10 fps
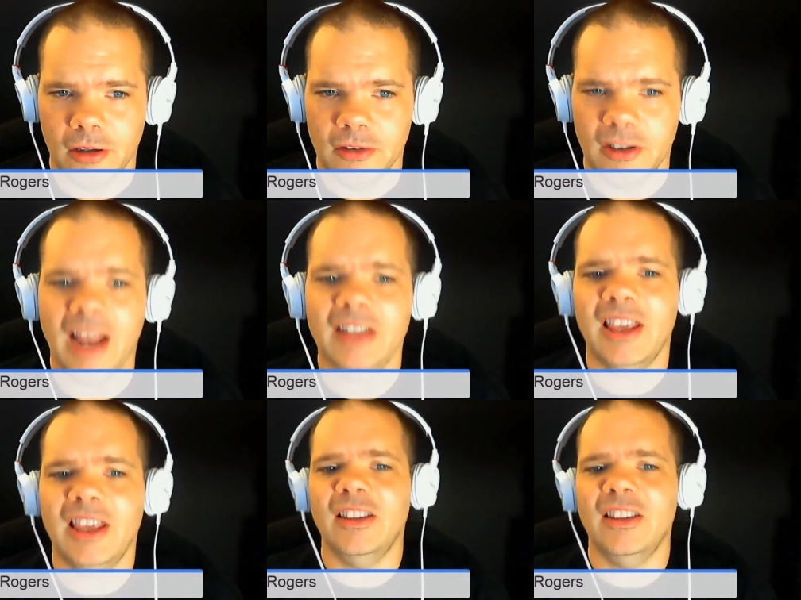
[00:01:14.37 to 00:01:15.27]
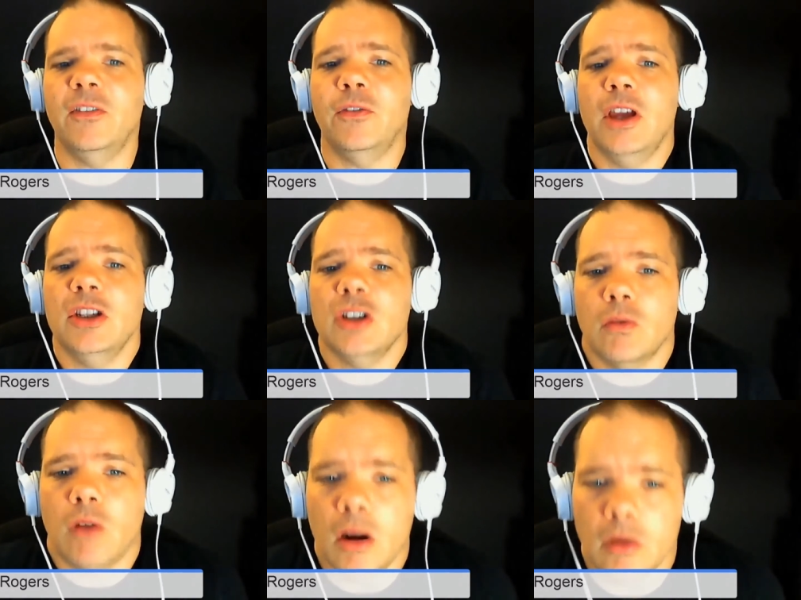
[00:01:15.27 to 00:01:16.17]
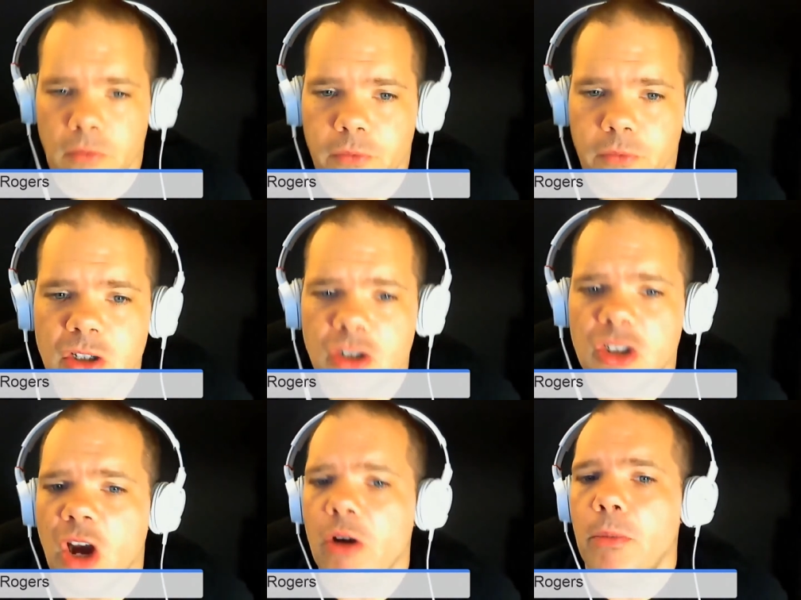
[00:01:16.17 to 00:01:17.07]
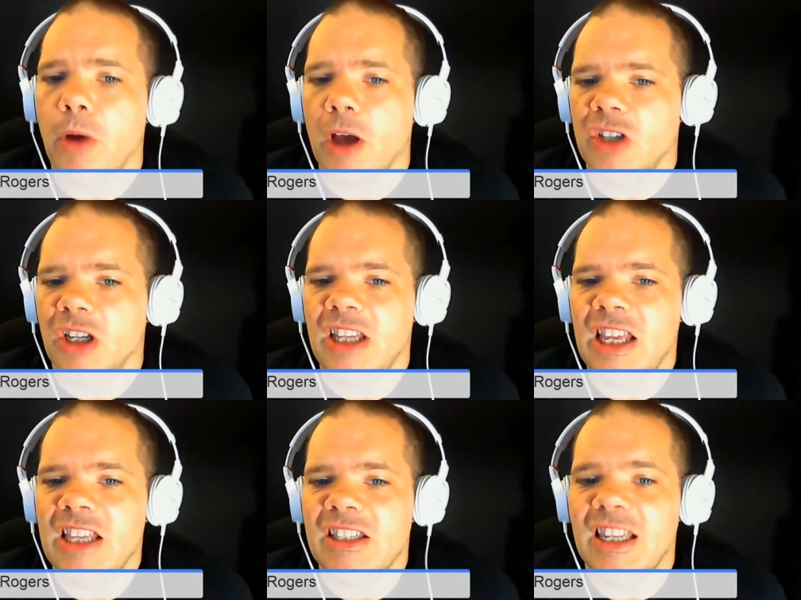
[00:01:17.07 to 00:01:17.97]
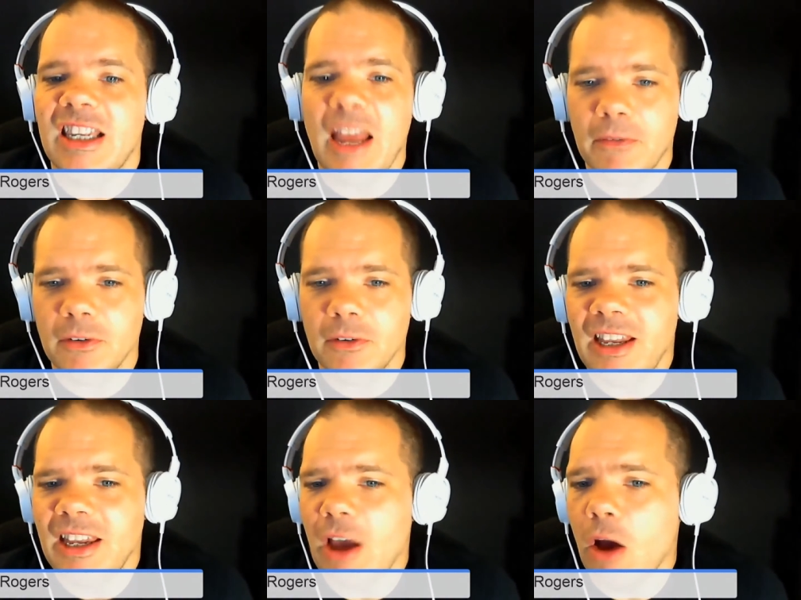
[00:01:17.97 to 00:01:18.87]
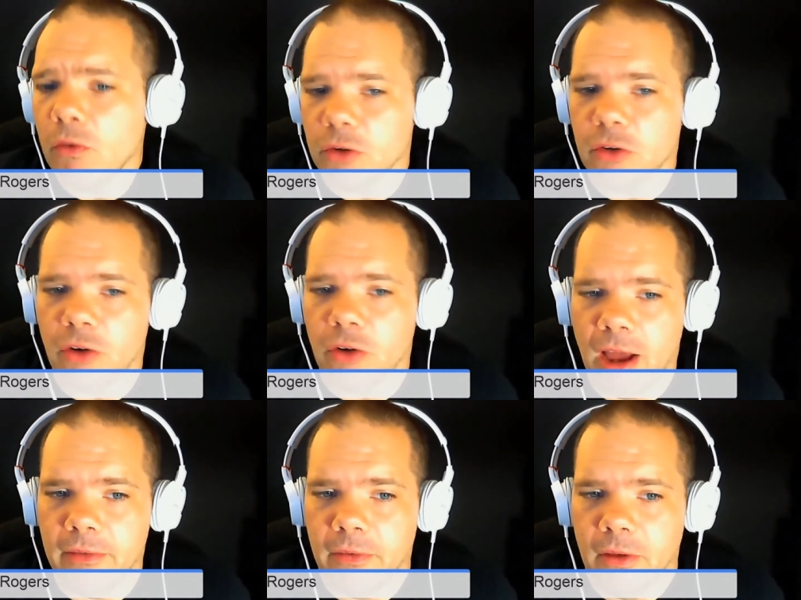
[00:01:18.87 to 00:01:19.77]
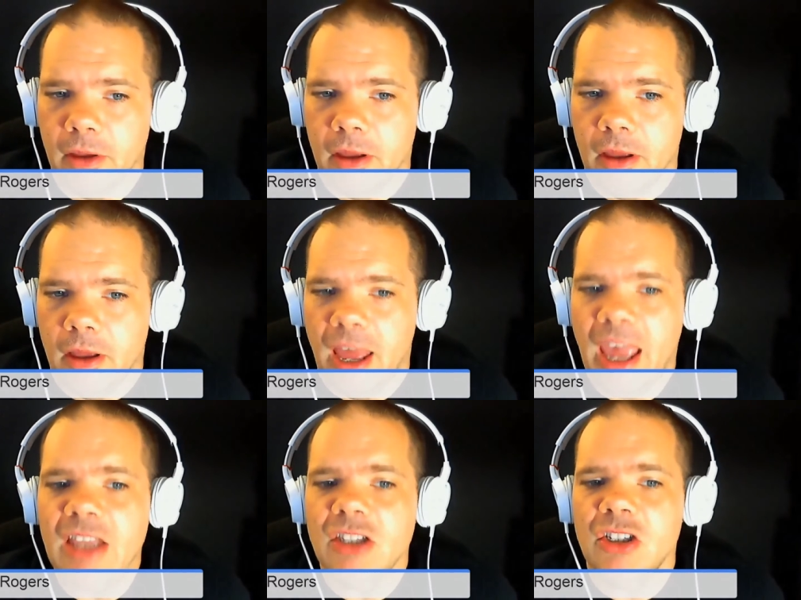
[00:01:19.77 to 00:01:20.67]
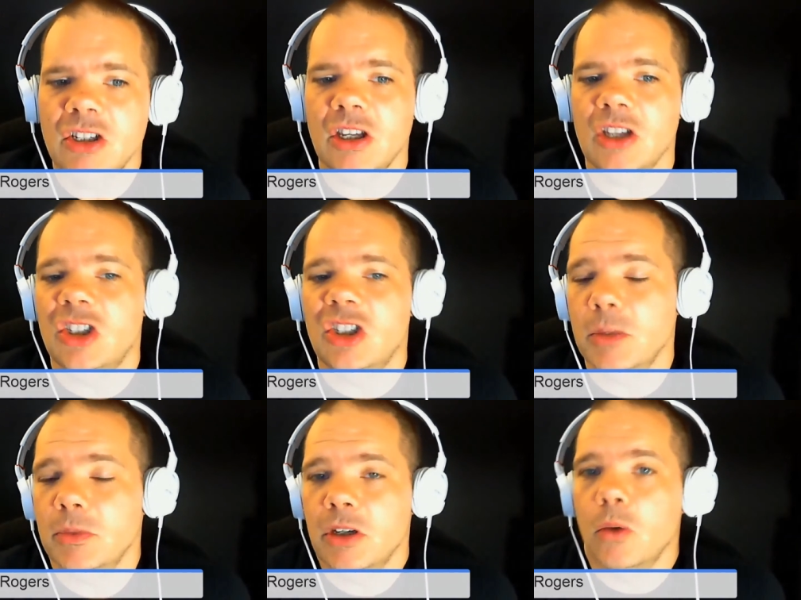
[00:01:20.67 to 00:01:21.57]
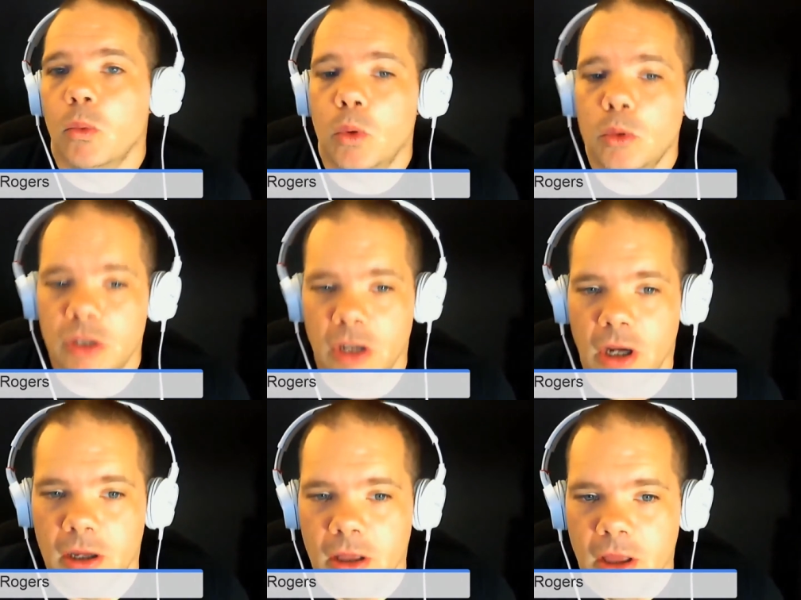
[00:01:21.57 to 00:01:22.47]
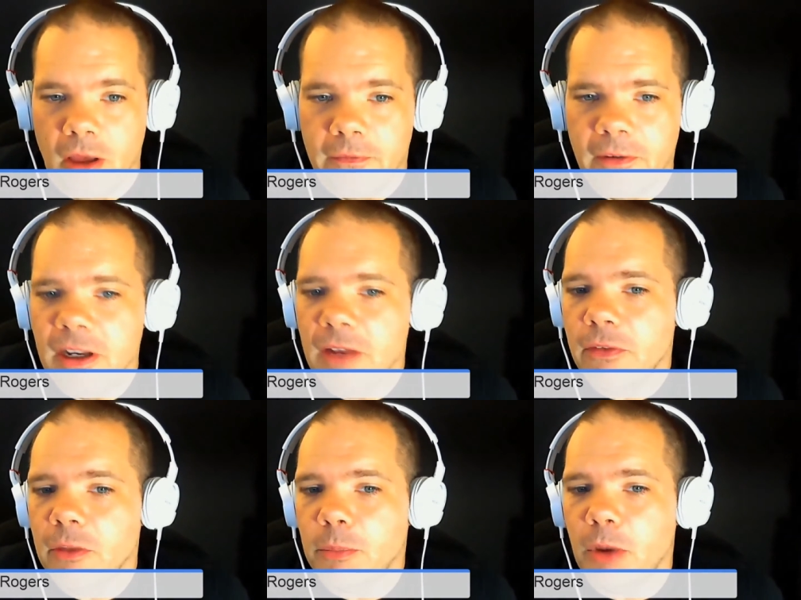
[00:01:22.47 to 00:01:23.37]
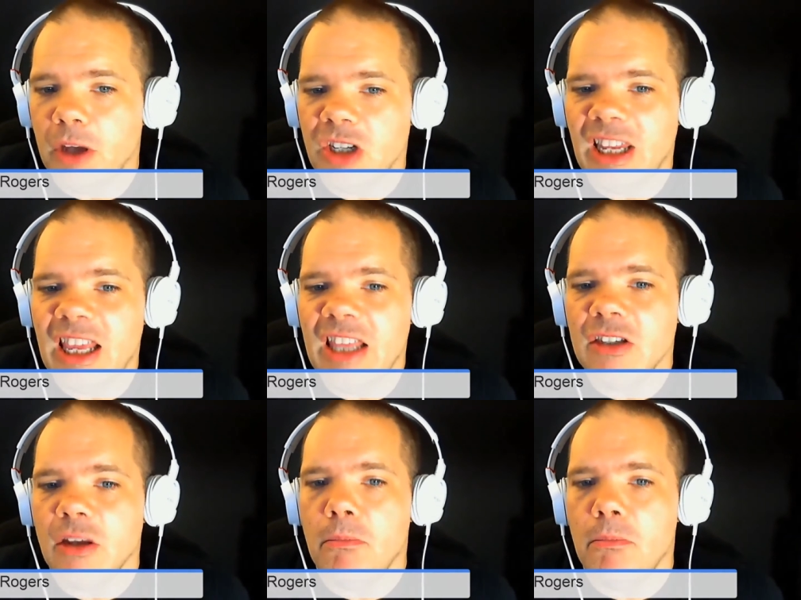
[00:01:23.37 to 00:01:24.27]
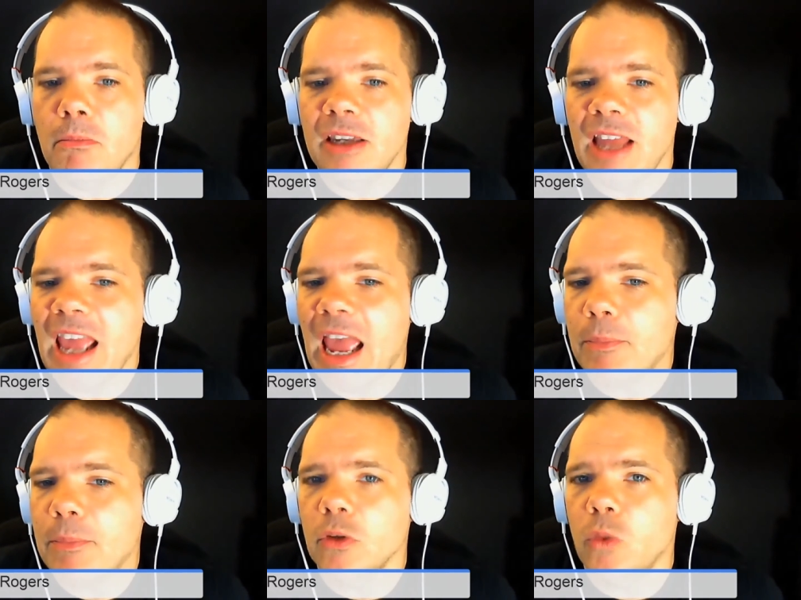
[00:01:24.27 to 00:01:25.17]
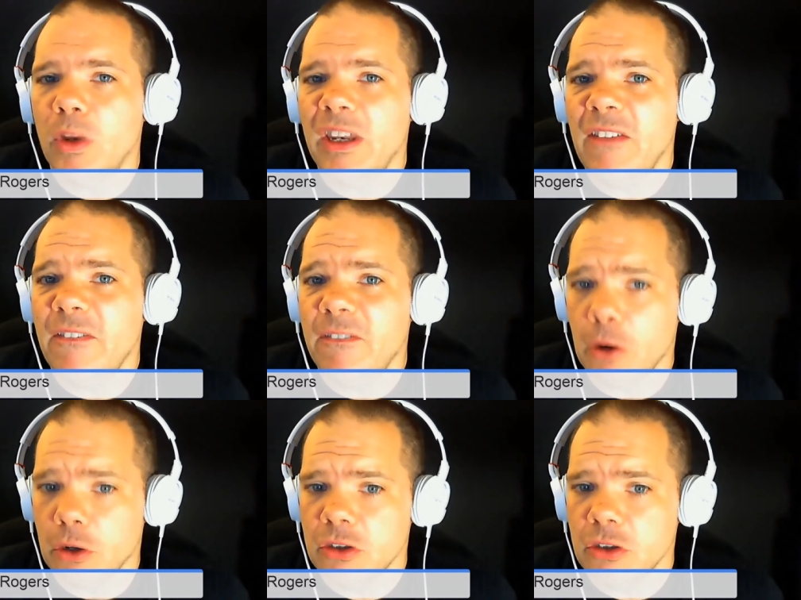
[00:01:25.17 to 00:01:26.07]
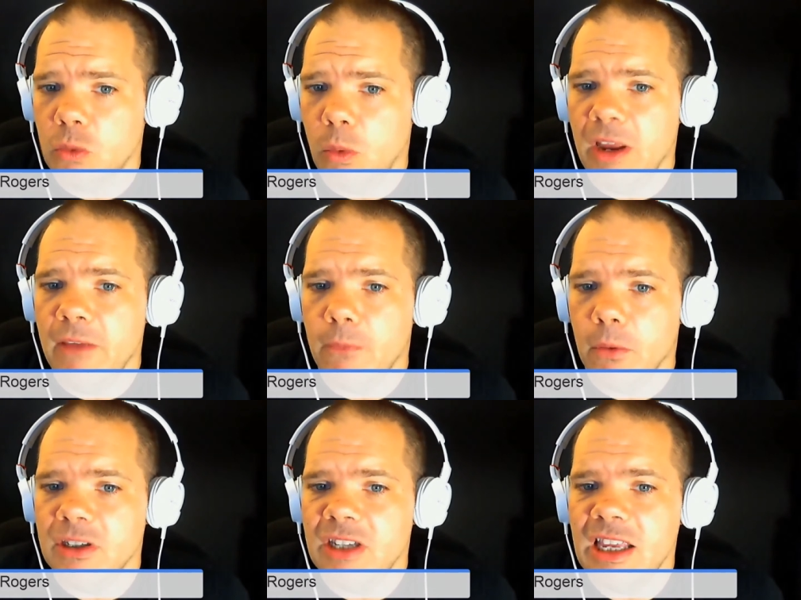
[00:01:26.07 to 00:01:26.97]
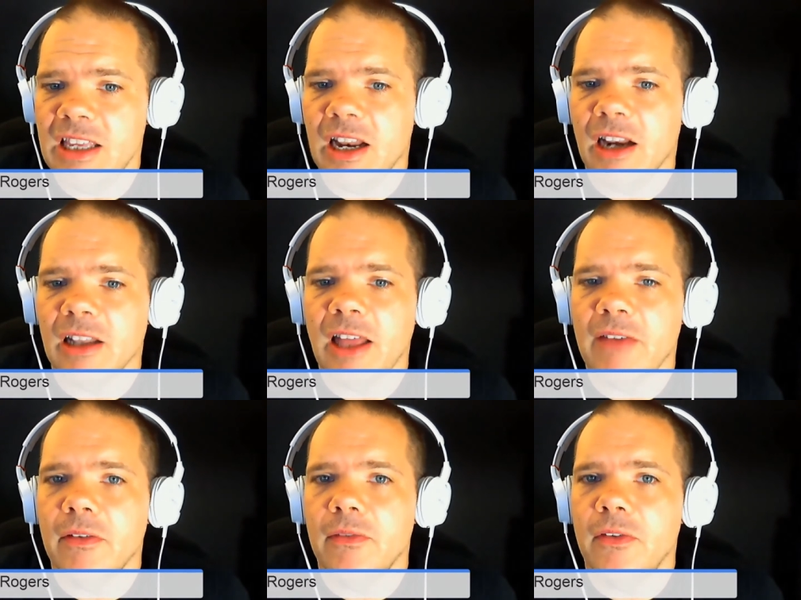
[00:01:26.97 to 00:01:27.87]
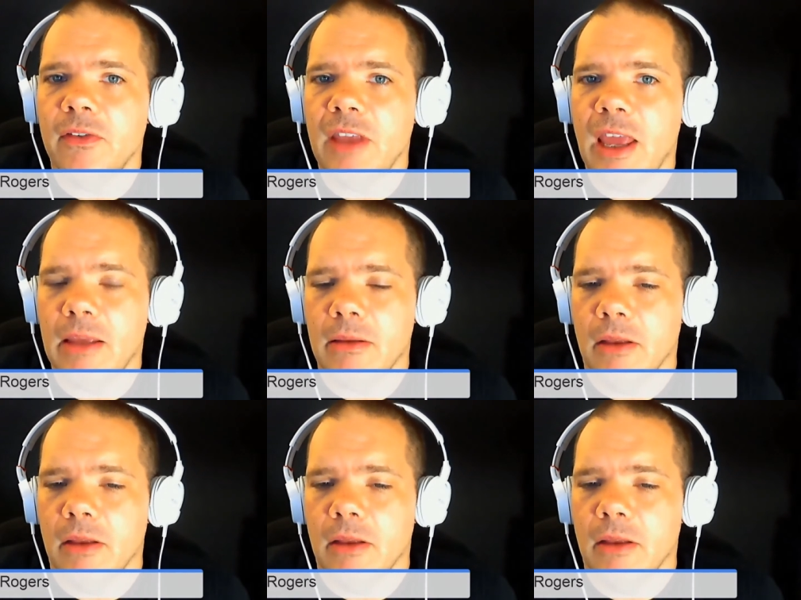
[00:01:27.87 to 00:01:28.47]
tonight's guest is Fraser Ronald. Fraser's current project is Nefertiti Overdrive. Ancient Egyptian Wuxia. Funding for this project ends on Monday, April 21st, 2014 at 11:58